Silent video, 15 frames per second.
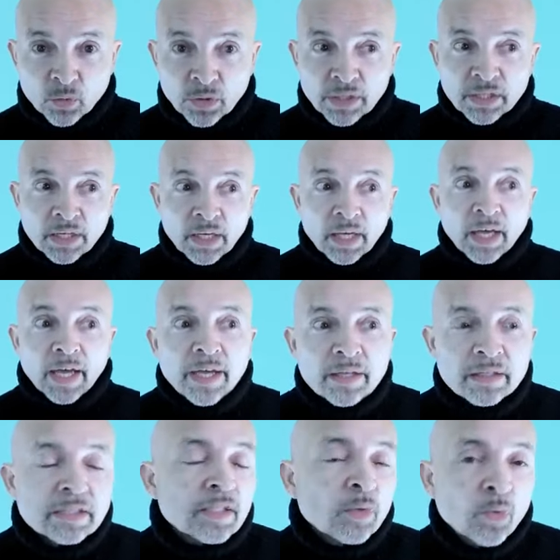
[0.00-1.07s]
What do you
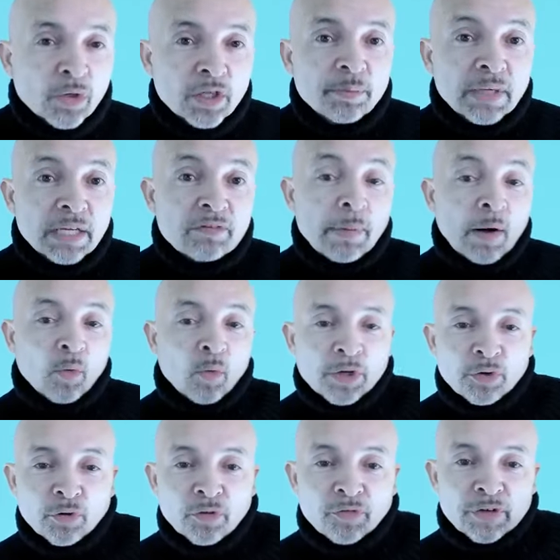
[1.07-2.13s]
so what do you believe about what
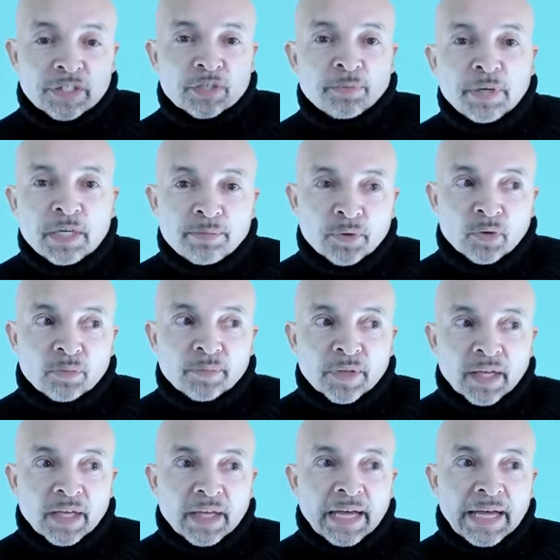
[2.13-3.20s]
you're offering to people?
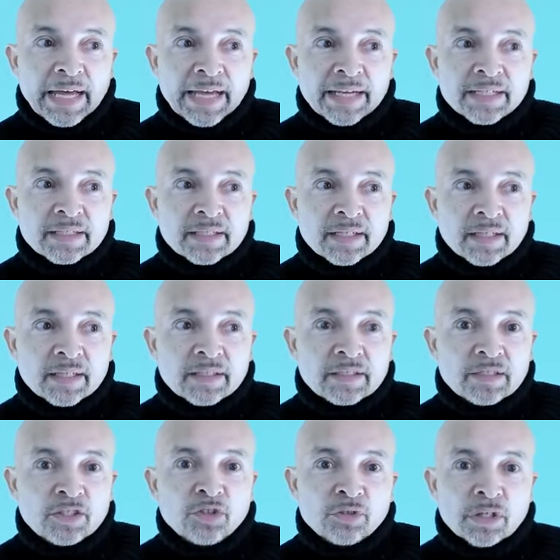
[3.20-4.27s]
And
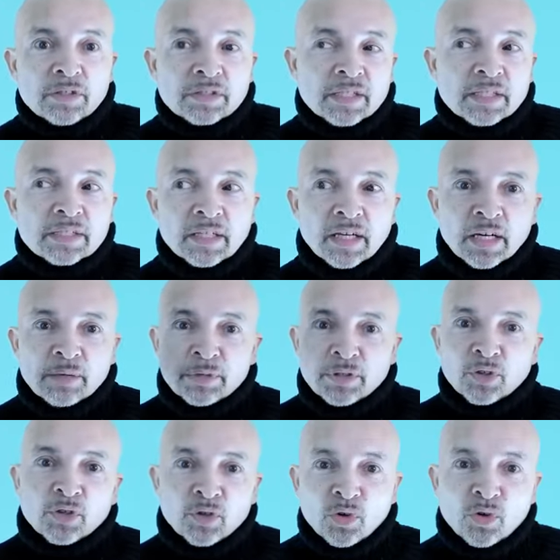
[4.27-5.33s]
do those things align with
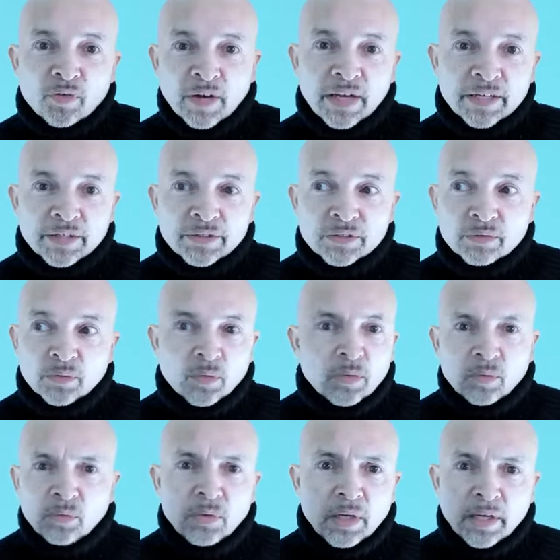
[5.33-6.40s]
your core values?
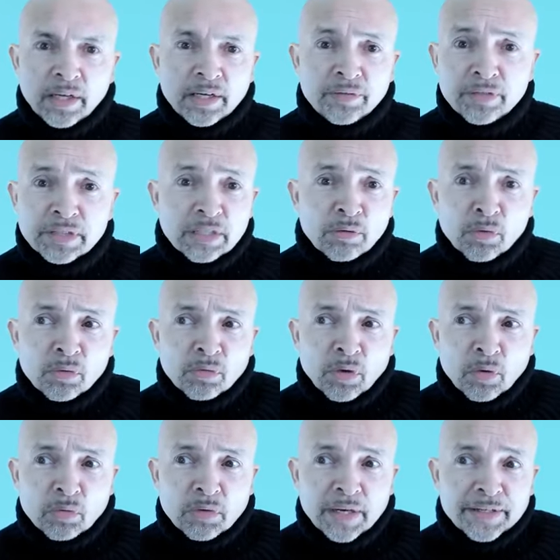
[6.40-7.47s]
And if you say, well,
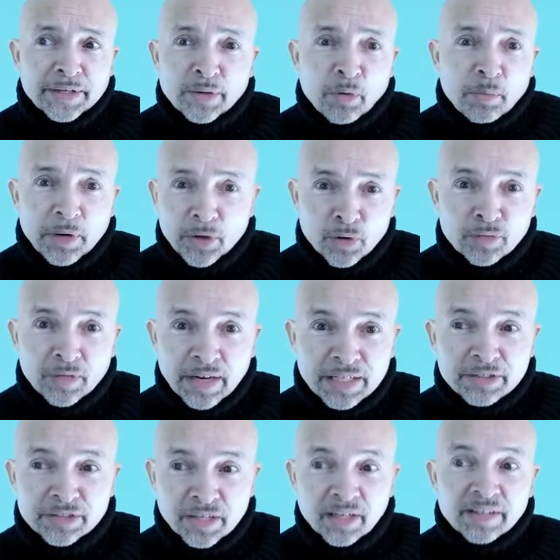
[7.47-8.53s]
well, I don't know what my core
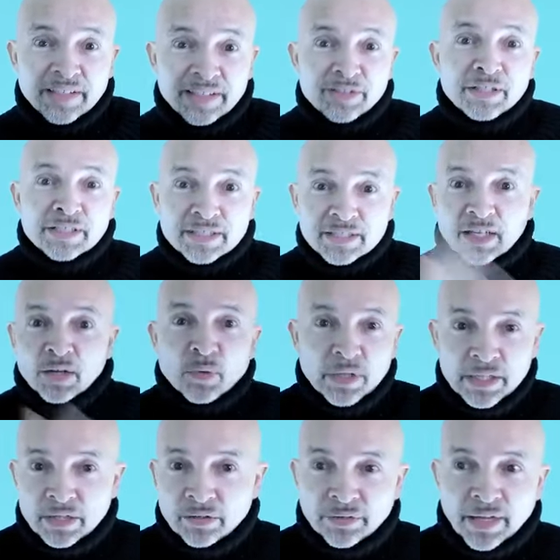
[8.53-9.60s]
values are, then you need to start
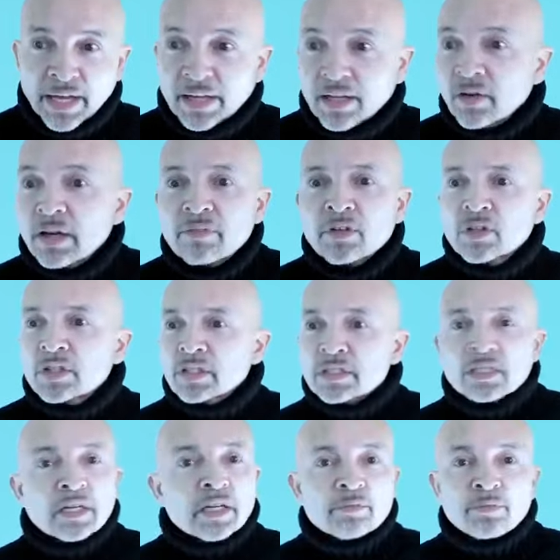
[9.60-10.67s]
working on that. Go and have a look at The
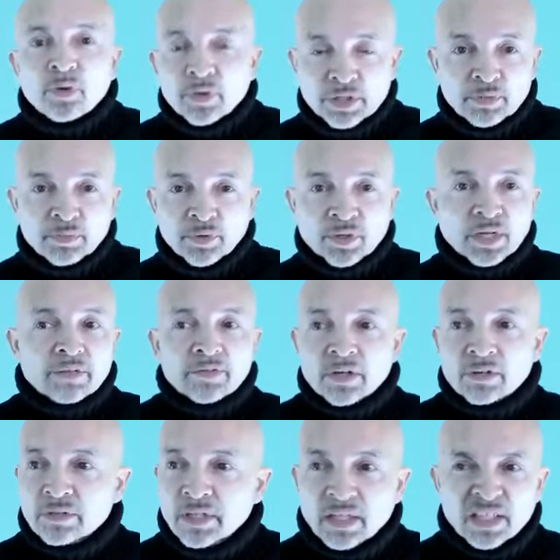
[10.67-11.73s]
Turning Point, the book I
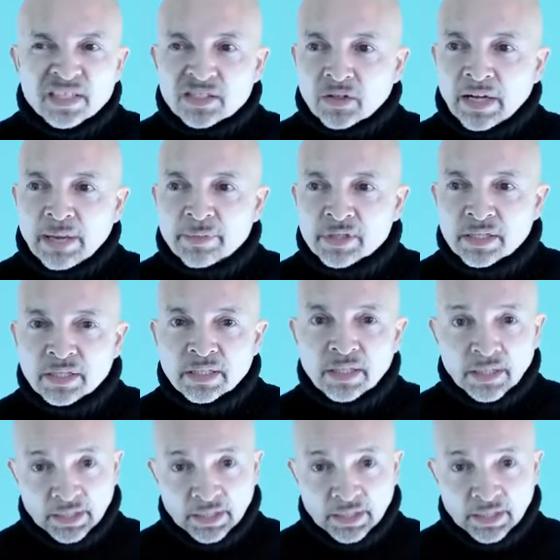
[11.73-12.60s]
wrote. It's on Amazon.